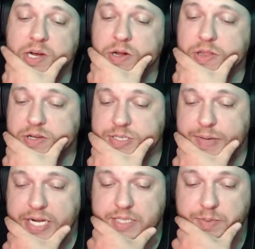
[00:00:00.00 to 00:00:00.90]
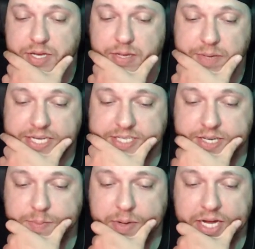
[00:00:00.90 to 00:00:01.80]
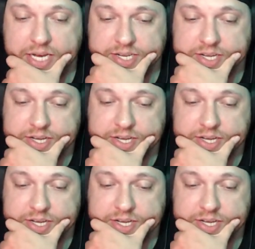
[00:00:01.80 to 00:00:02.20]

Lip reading: All the cosmetics are pretty amazing, but